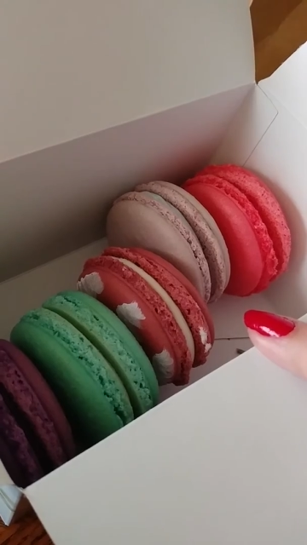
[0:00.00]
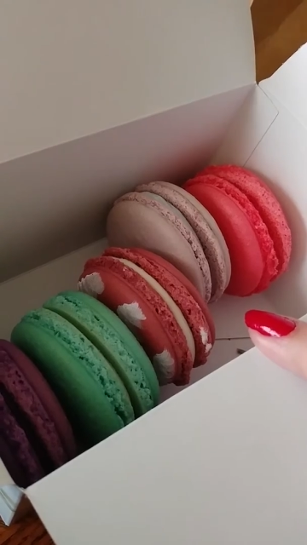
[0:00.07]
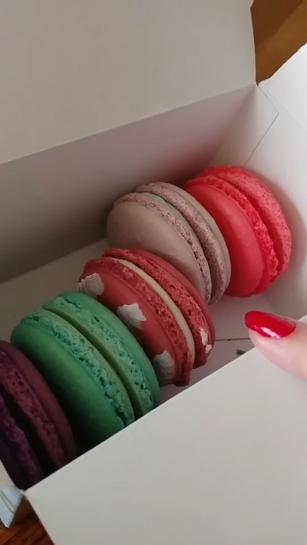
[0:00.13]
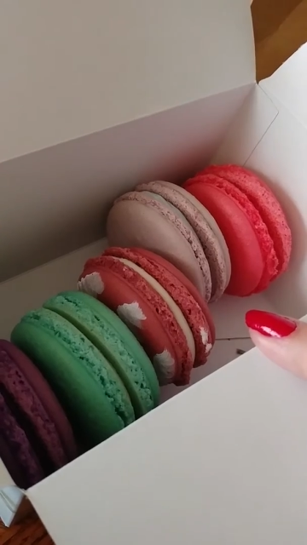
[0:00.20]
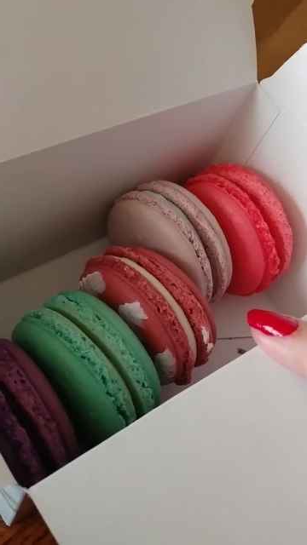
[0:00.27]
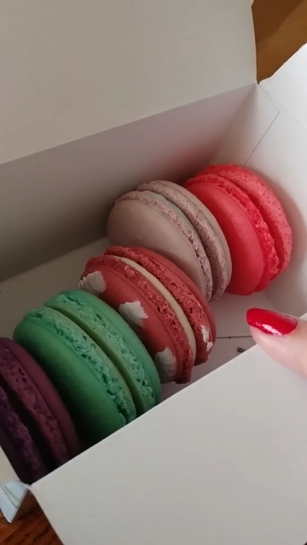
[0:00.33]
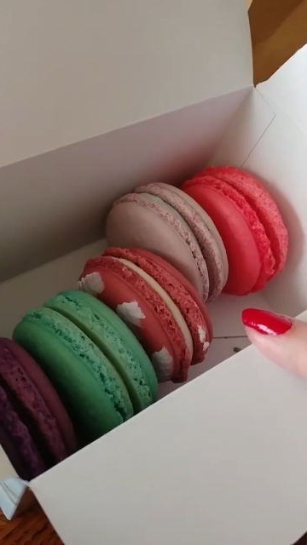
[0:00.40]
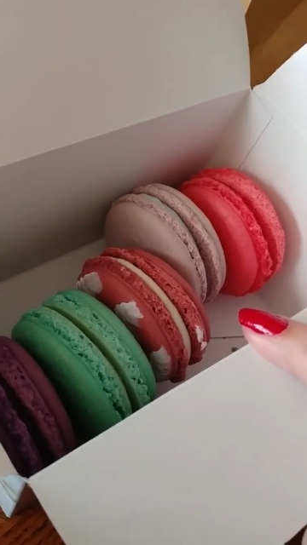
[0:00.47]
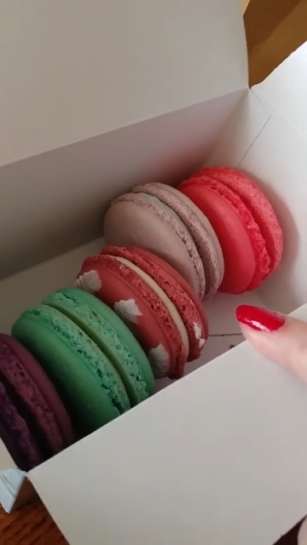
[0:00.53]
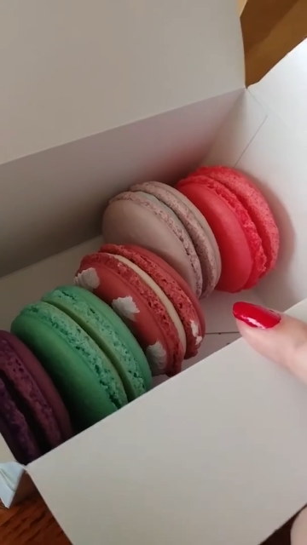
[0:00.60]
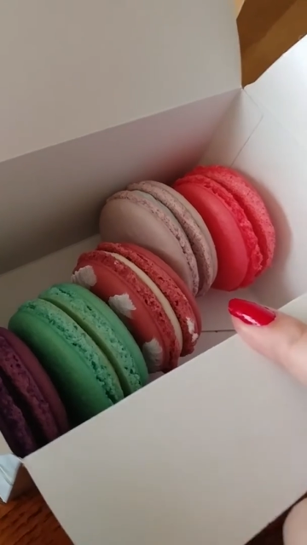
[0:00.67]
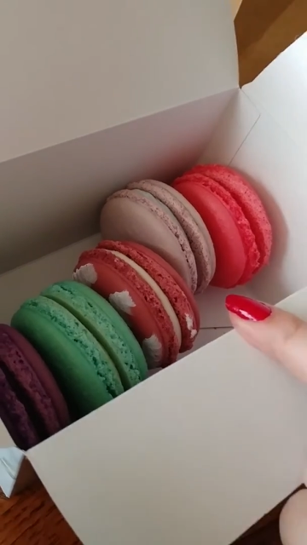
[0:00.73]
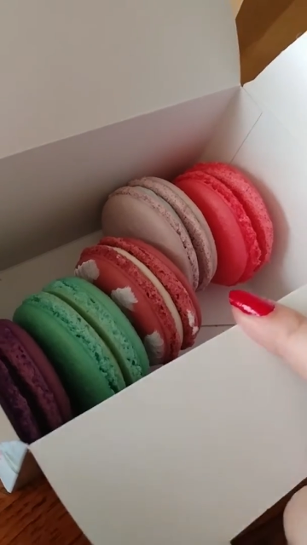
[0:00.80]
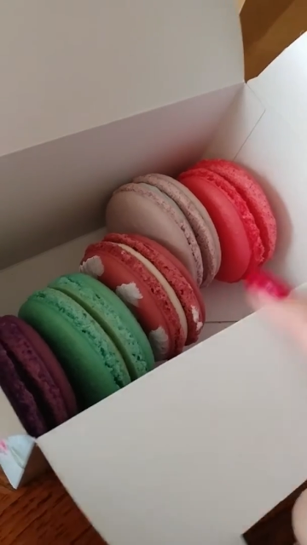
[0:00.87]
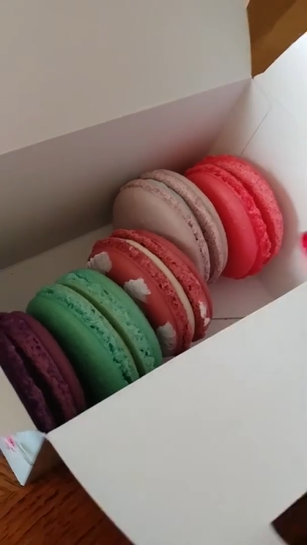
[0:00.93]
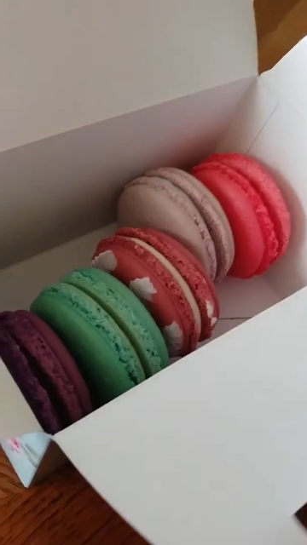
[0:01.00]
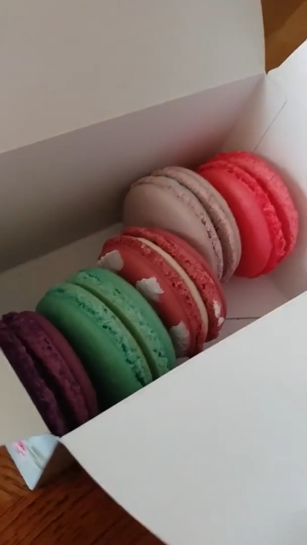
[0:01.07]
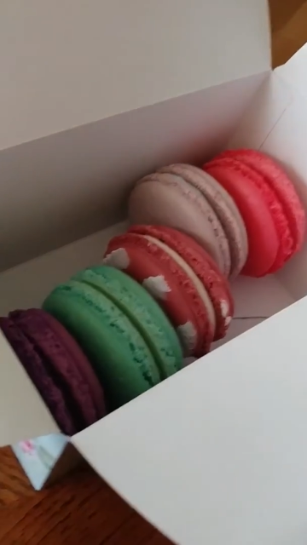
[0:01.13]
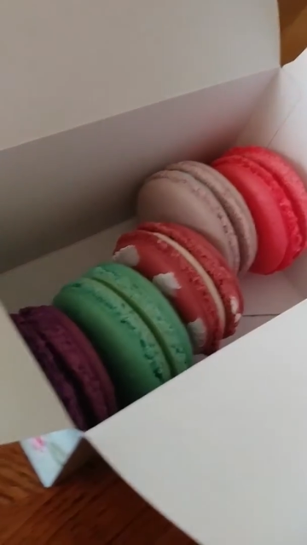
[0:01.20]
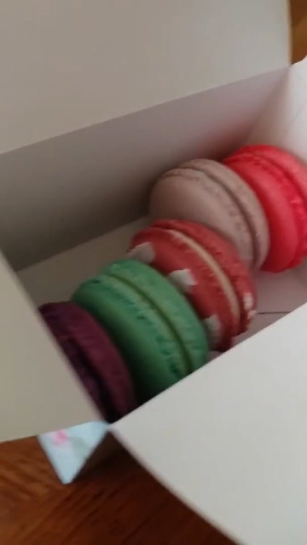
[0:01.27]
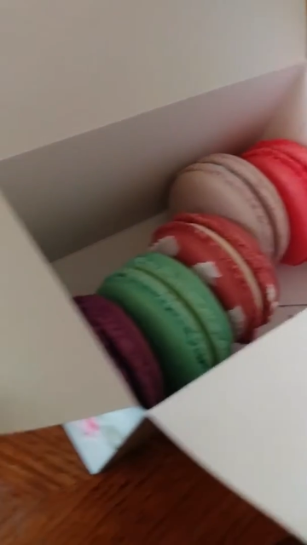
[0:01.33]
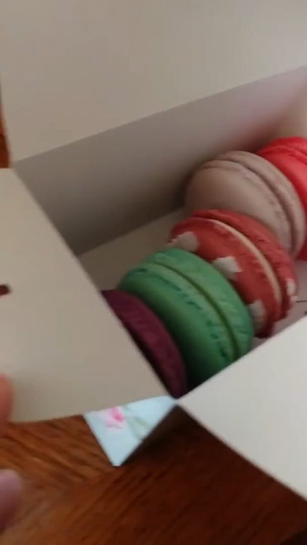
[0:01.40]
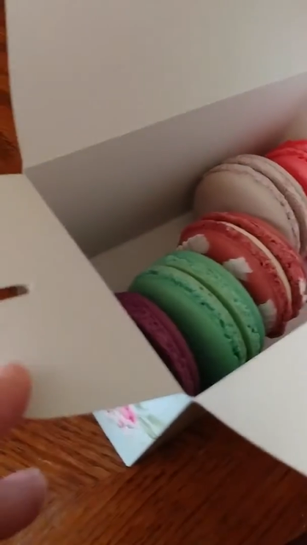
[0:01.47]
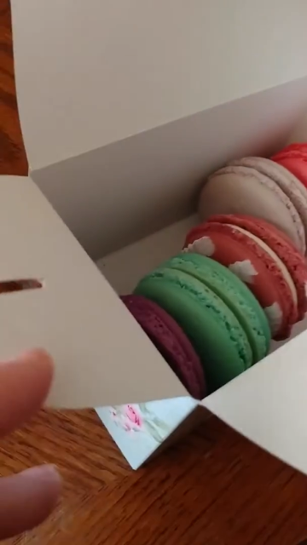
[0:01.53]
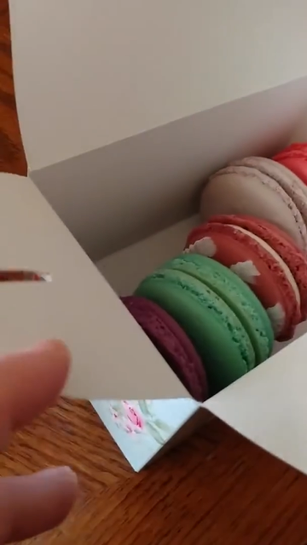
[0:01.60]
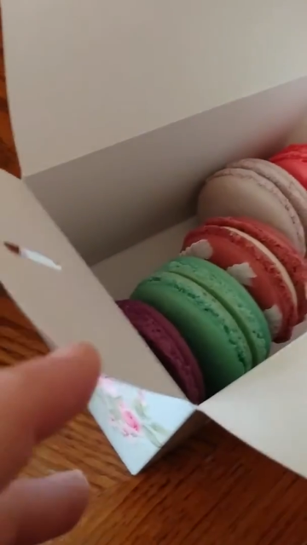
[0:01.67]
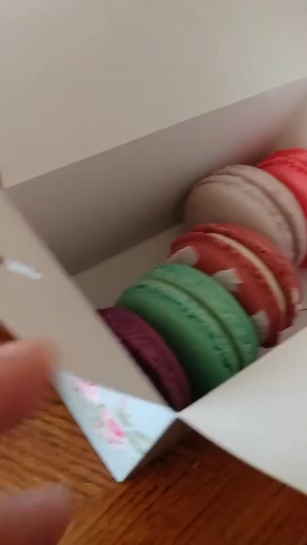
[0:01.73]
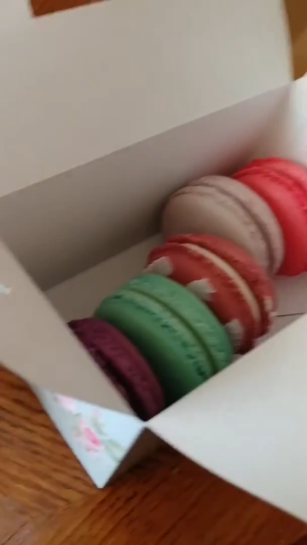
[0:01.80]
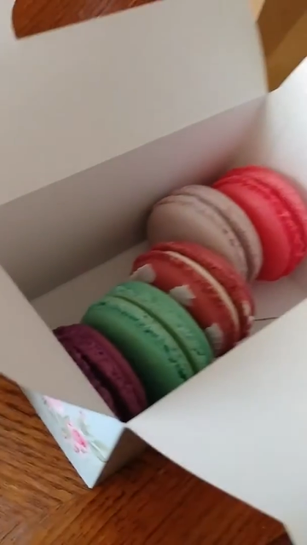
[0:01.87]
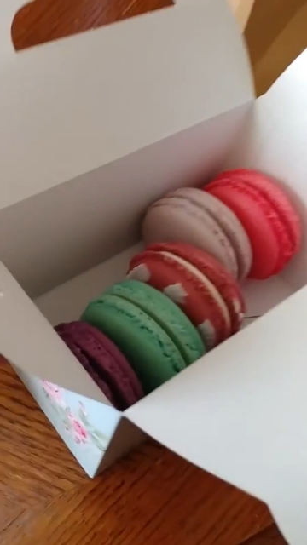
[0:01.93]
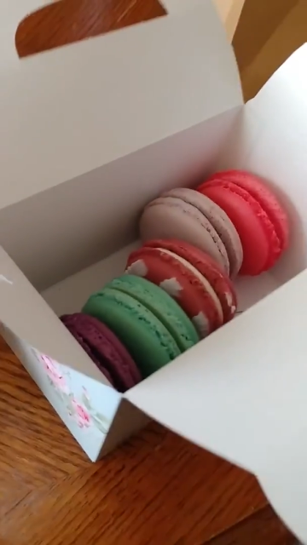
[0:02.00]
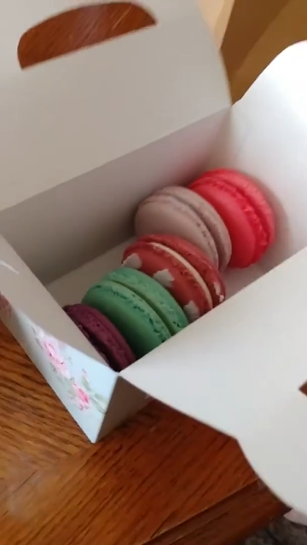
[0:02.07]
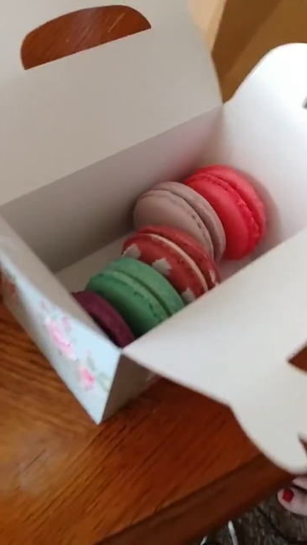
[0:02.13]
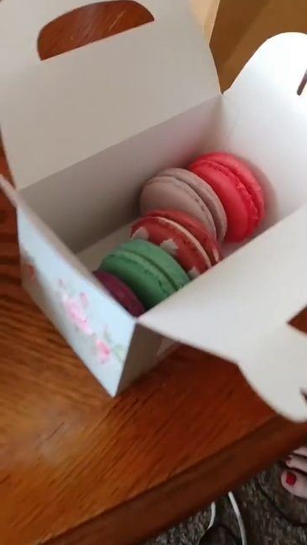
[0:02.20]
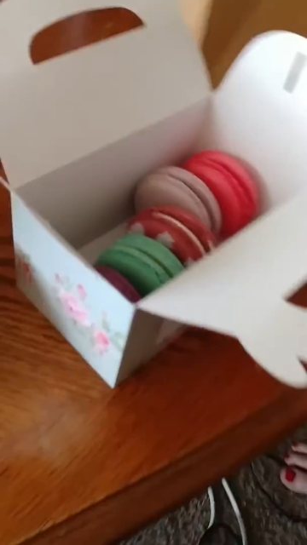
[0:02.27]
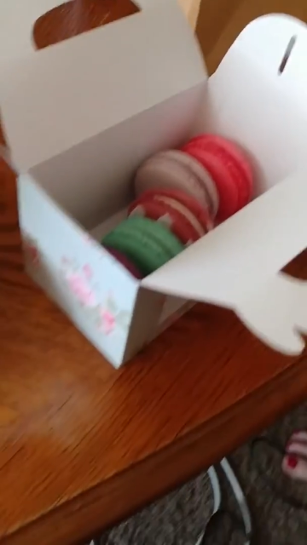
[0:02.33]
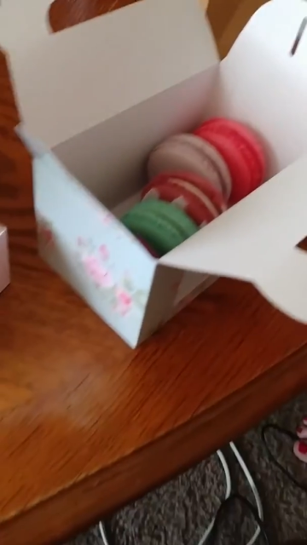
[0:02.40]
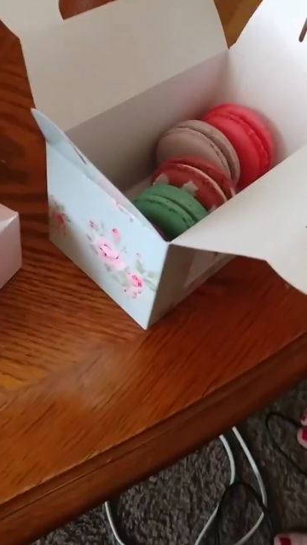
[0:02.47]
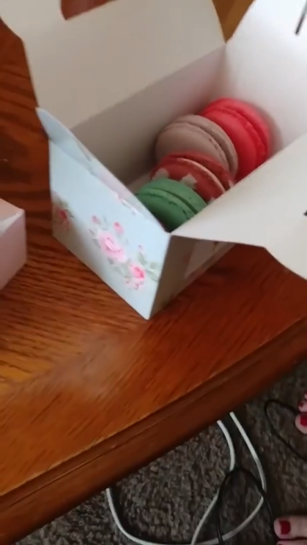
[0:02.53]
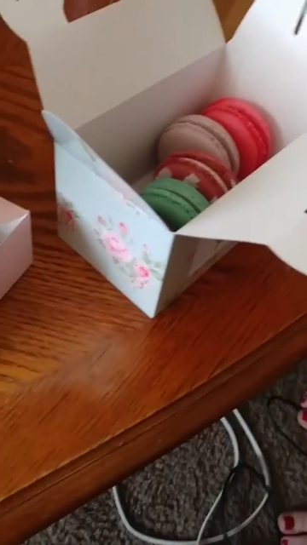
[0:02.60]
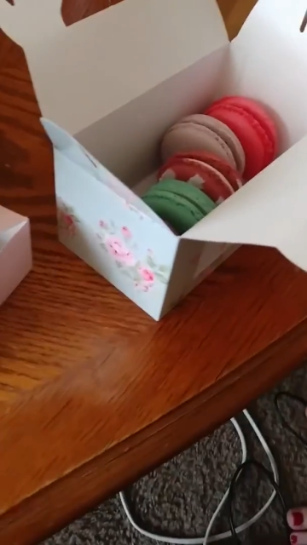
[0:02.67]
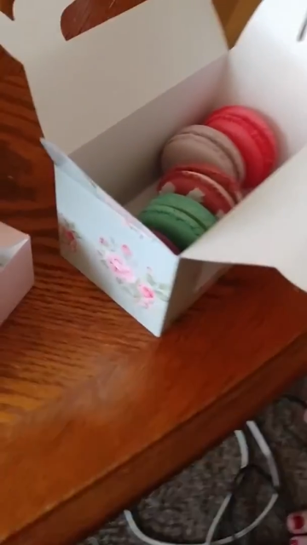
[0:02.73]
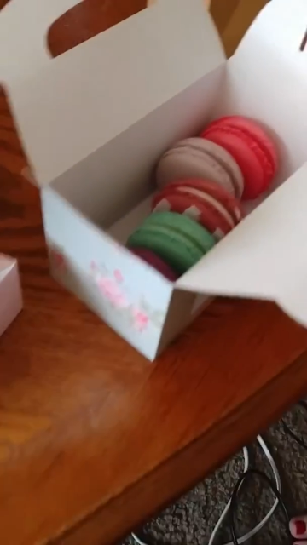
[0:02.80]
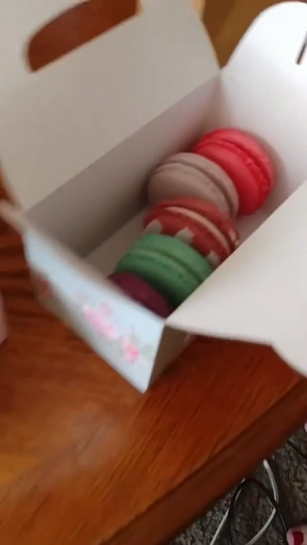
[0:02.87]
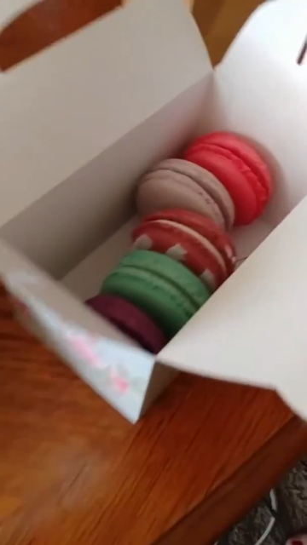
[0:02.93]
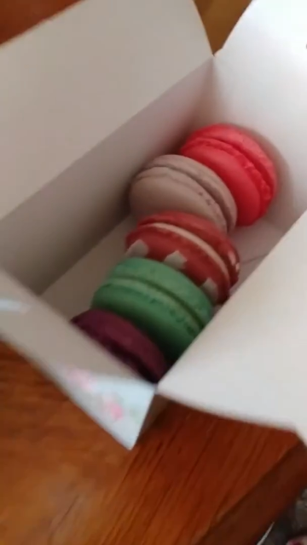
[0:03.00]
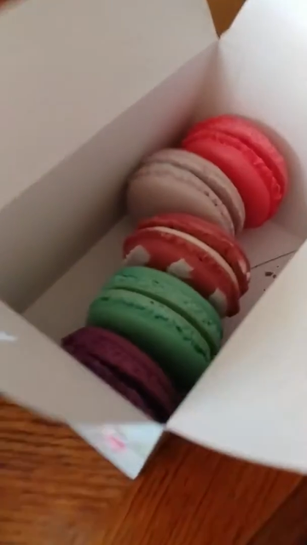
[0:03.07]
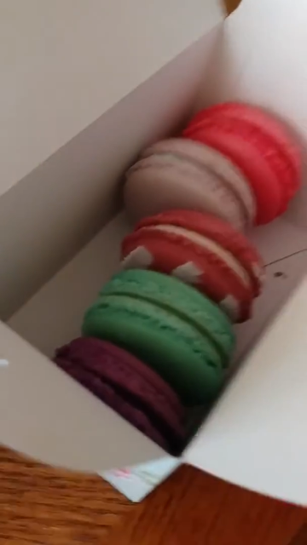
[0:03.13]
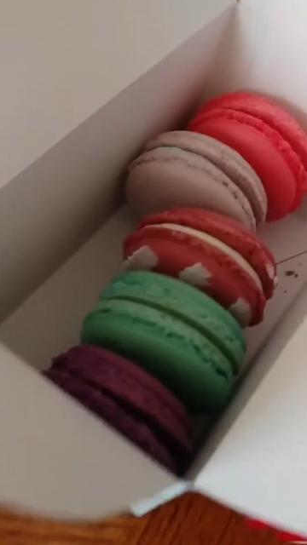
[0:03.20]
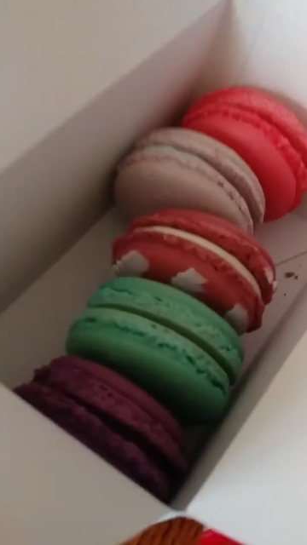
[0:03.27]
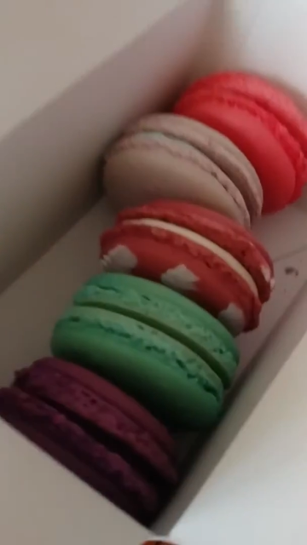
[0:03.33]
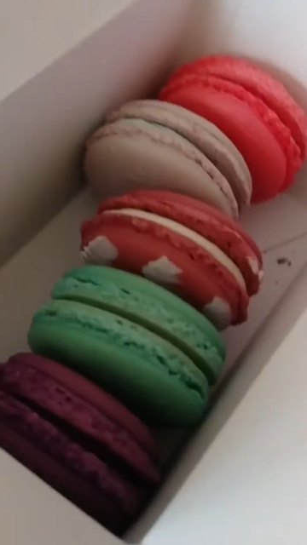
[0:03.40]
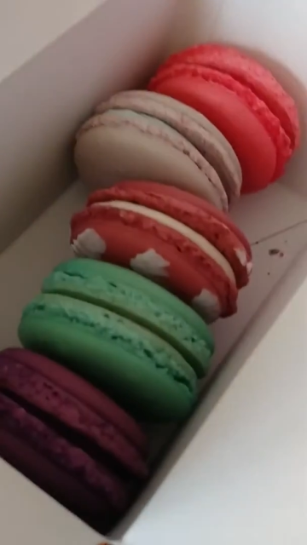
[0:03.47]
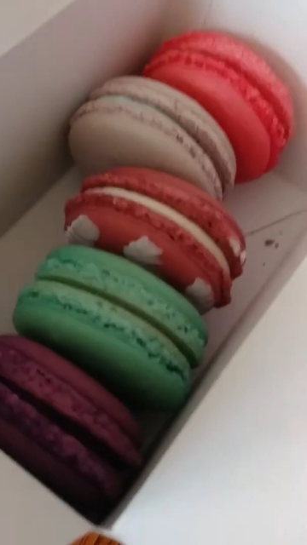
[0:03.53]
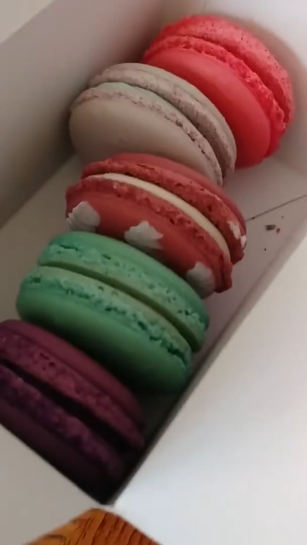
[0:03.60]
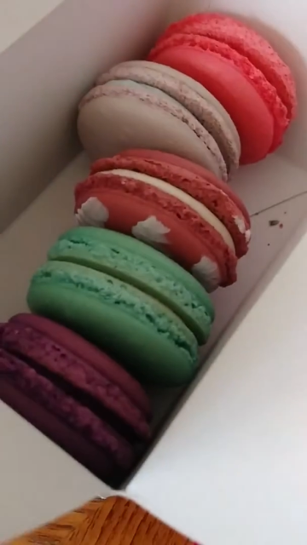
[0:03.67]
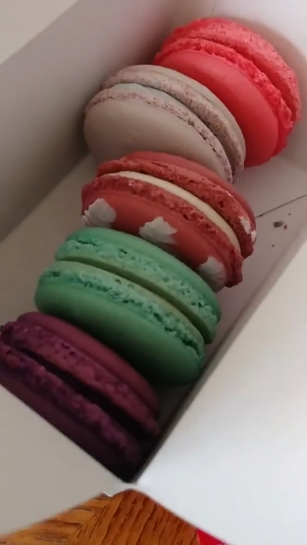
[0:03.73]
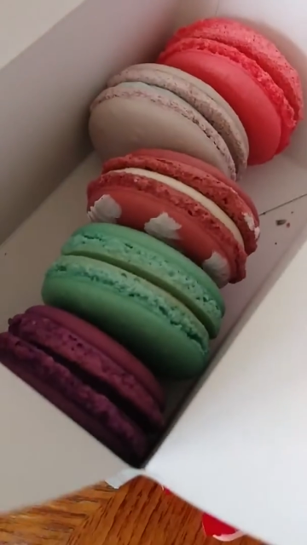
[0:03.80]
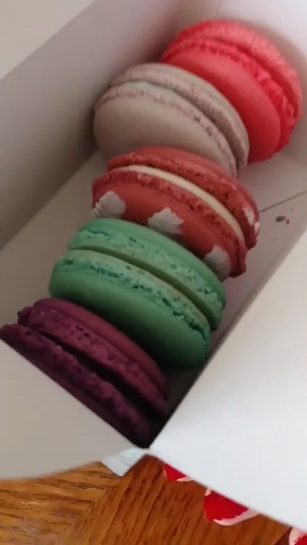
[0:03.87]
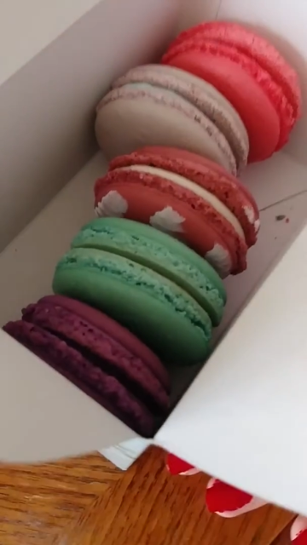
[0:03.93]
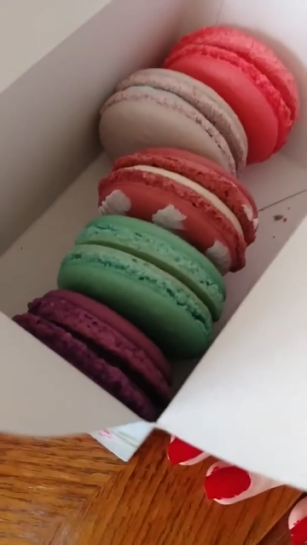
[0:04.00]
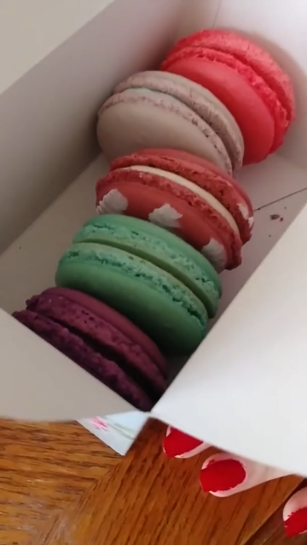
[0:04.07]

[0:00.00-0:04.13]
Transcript: (no speaker visible)